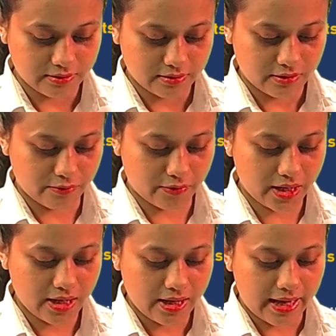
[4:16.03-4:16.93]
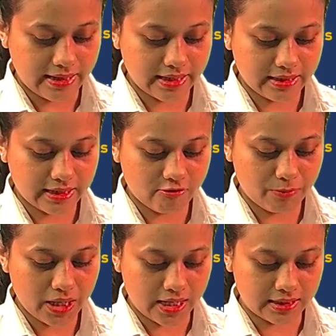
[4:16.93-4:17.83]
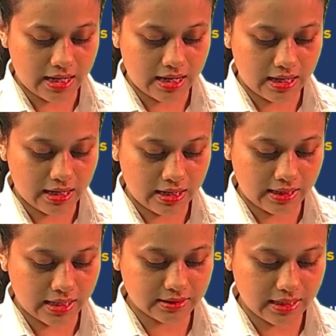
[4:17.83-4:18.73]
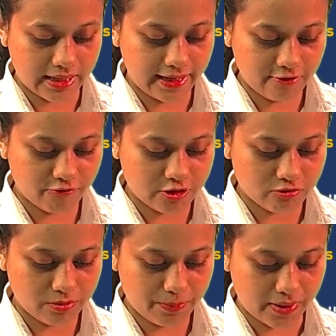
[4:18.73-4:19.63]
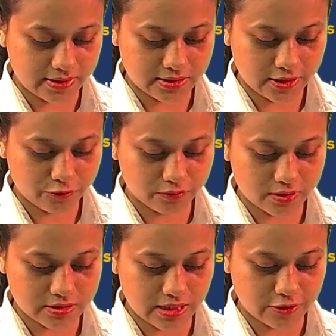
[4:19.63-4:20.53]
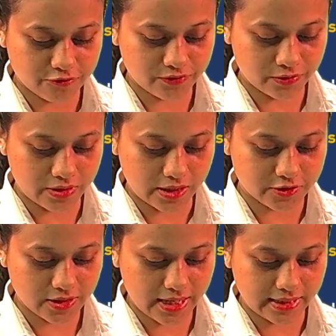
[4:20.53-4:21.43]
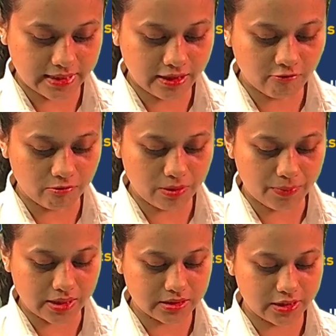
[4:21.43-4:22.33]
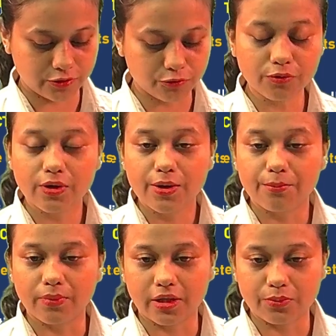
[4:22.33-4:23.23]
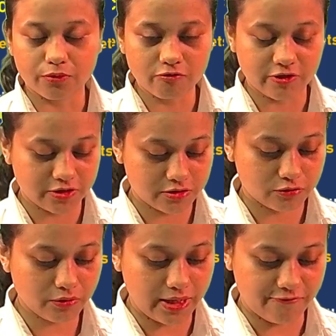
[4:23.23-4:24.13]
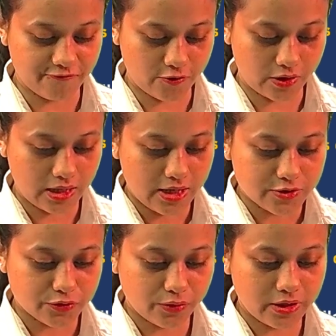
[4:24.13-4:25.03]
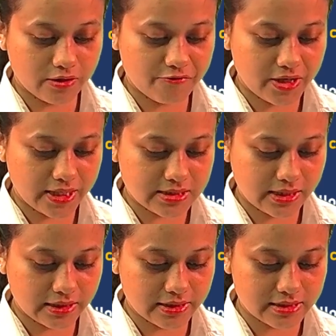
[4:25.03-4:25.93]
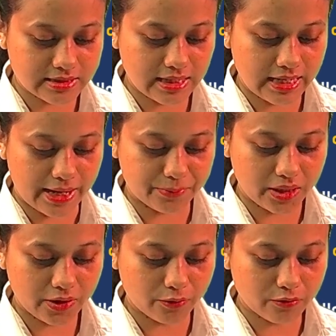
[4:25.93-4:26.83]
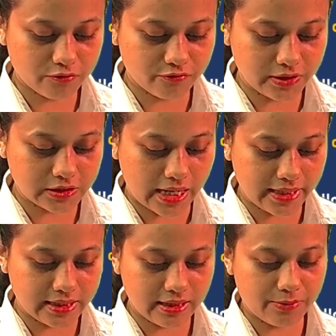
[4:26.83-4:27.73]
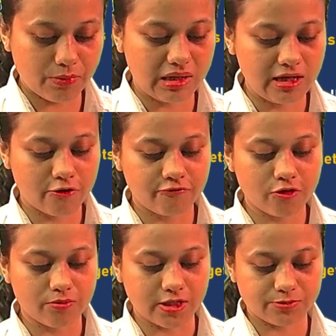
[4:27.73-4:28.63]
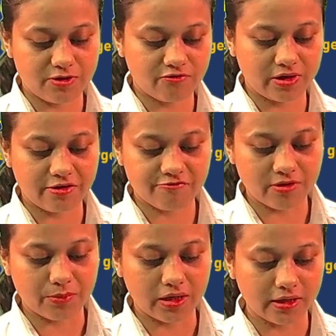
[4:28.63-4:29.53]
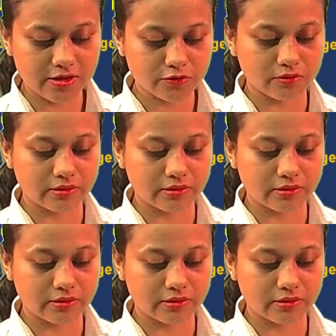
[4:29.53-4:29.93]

Okay, and then there will be another line which will be passing through the state of Arunachal, and then will be passing through Manipur, which is through Imphal. So here we can see this is the Lamding road, which I think many of you must be very familiar. So